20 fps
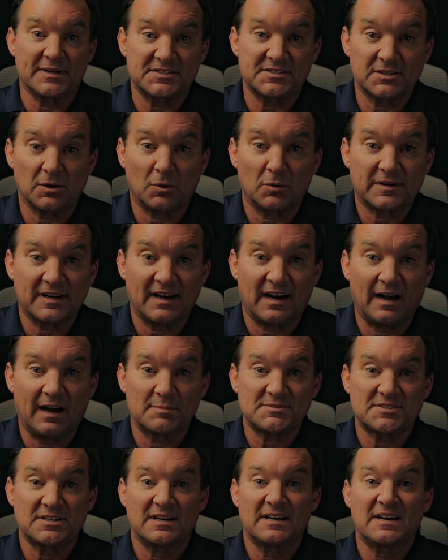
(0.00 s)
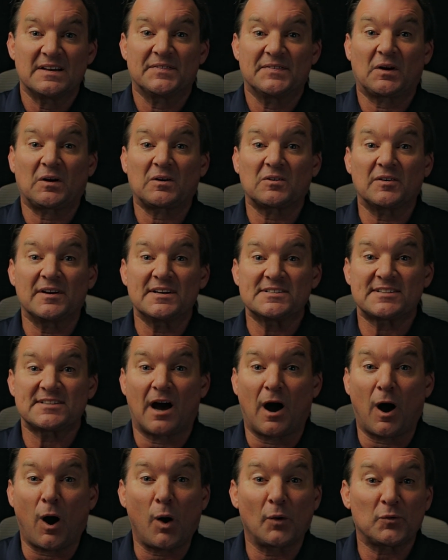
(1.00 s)
sold comps. They're going to list
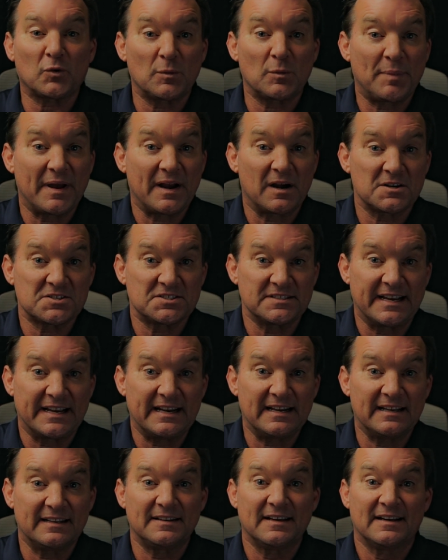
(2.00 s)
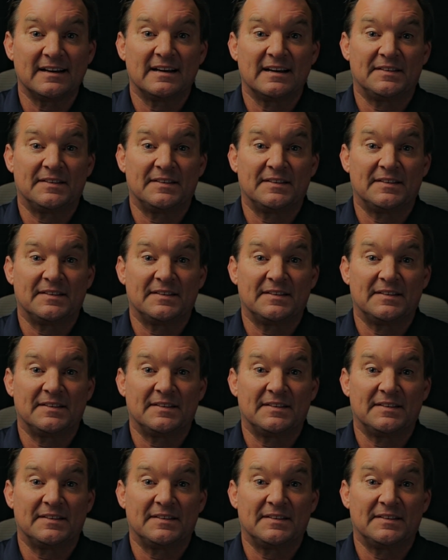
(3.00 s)
all the repairs needed.